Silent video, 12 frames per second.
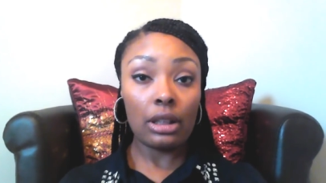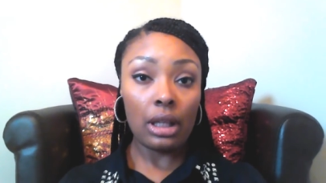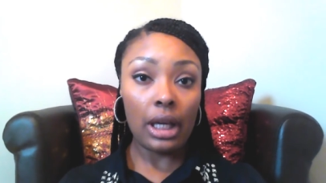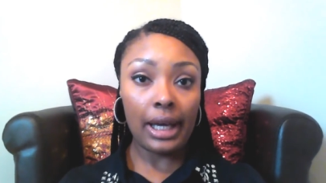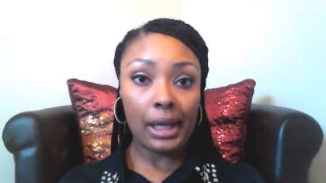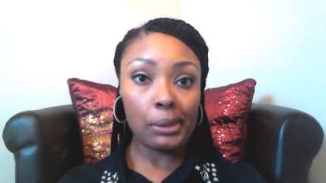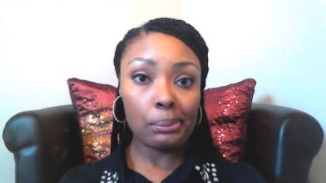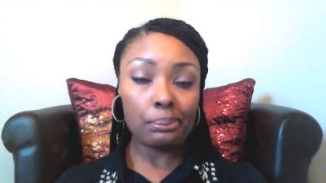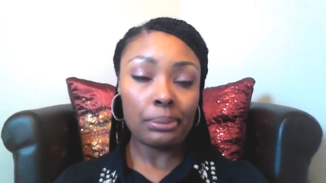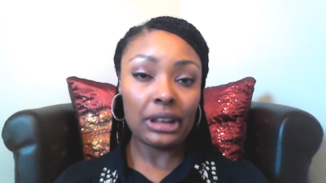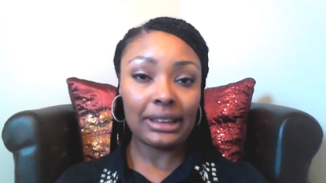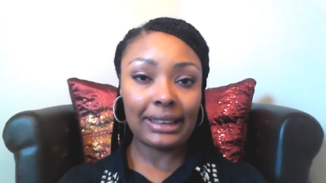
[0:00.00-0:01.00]
um,
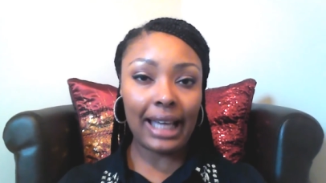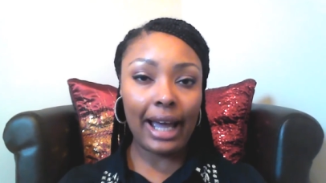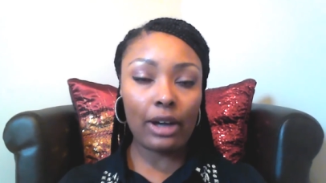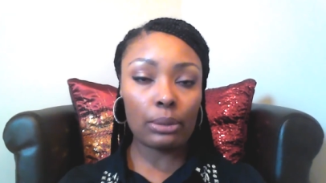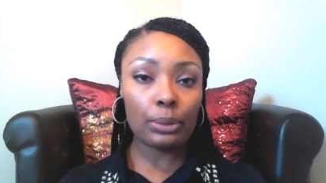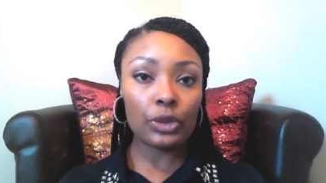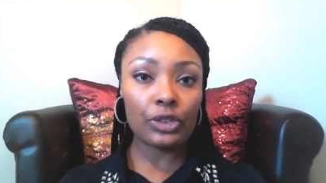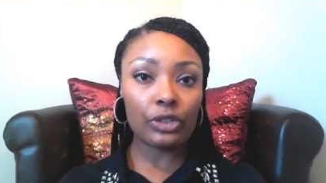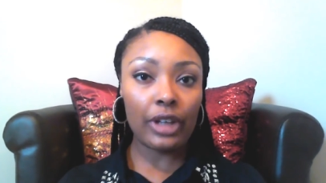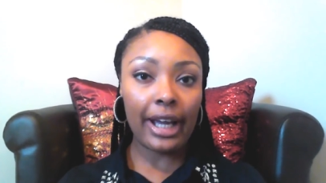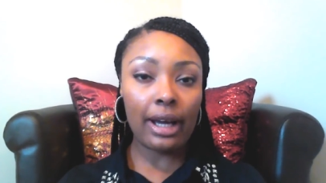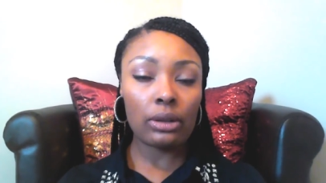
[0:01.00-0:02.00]
be styled and moved
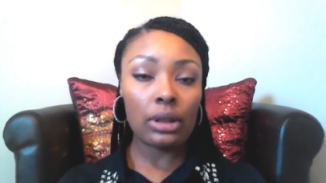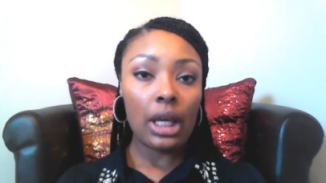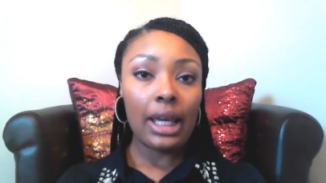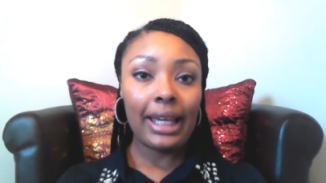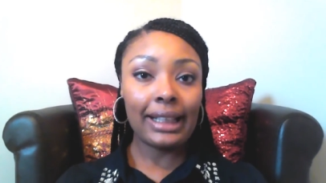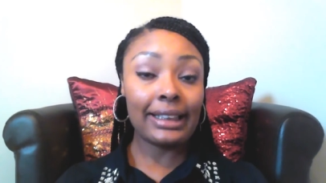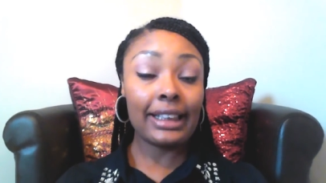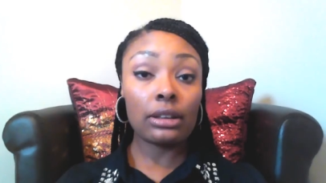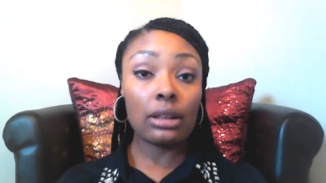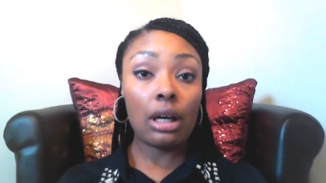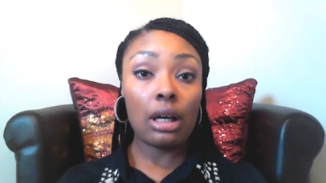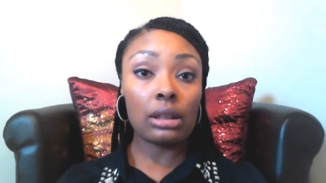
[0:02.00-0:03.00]
around. And it didn't
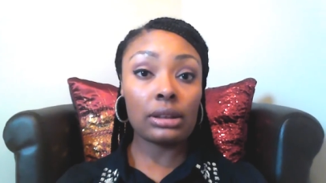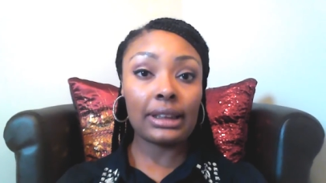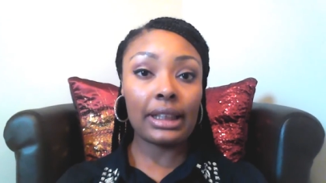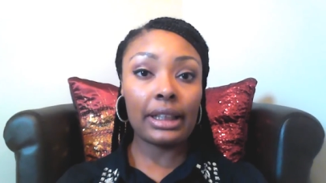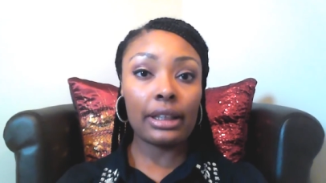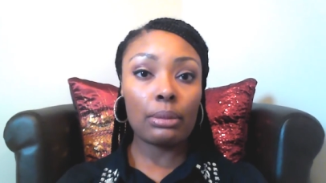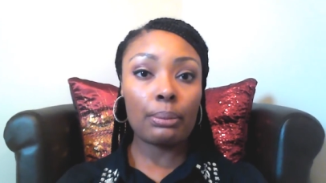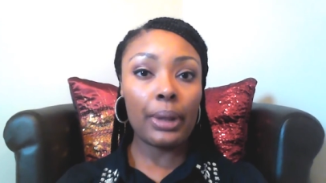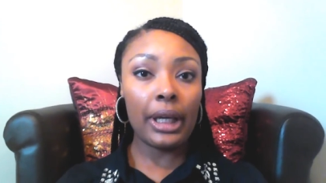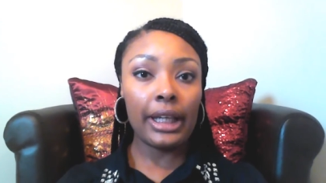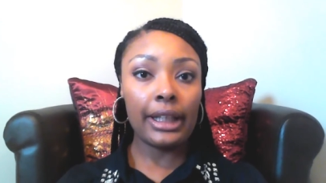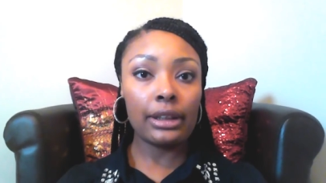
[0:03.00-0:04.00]
cause um,
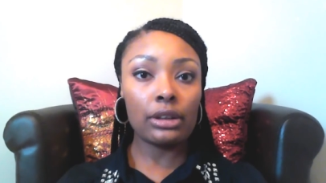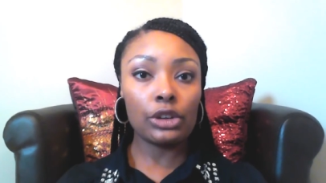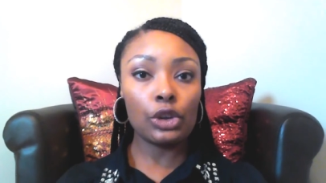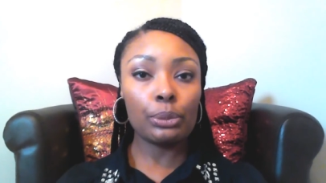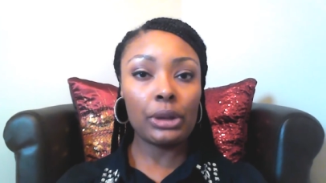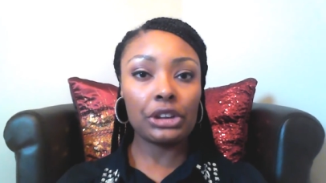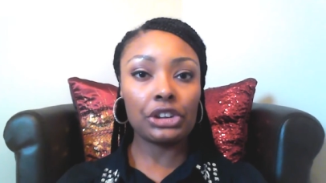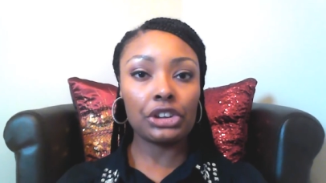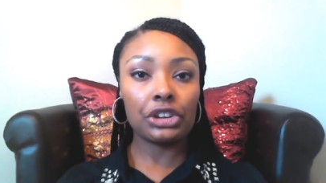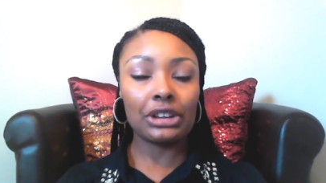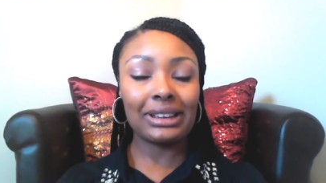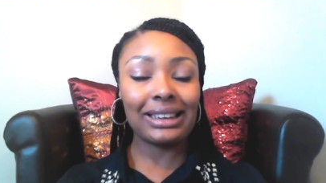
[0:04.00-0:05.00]
pain or too much
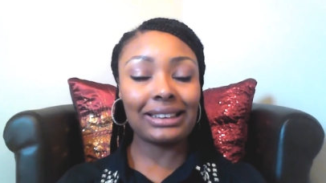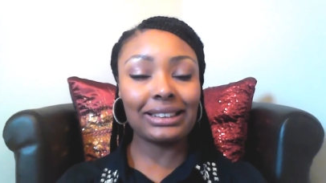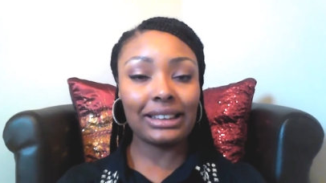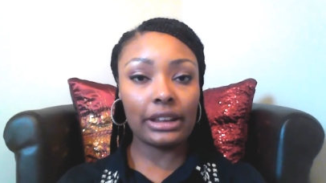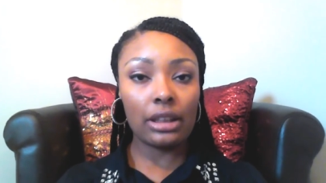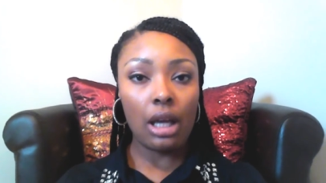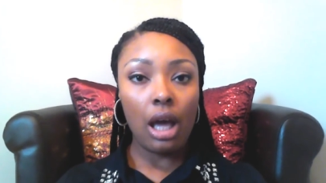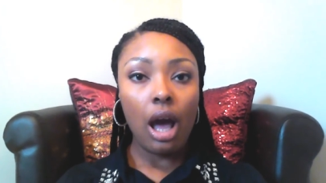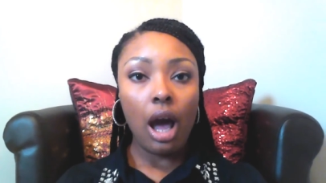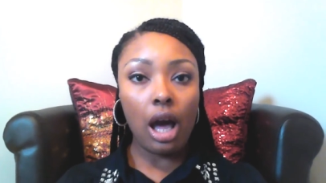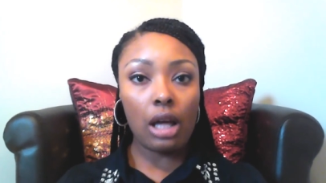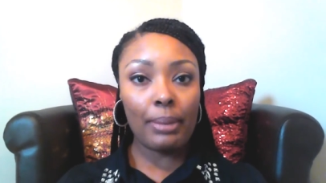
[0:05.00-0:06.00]
tension
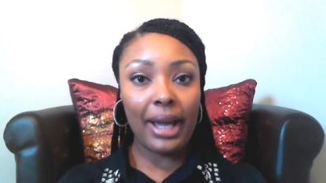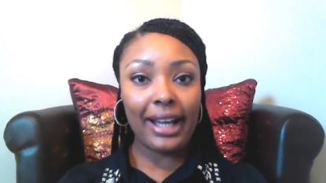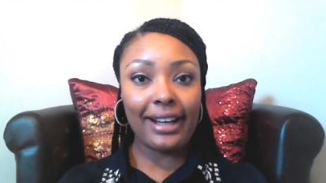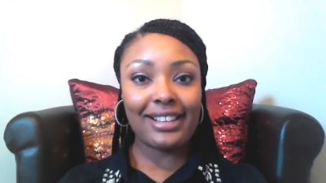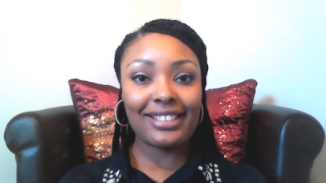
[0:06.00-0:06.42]
on my hair.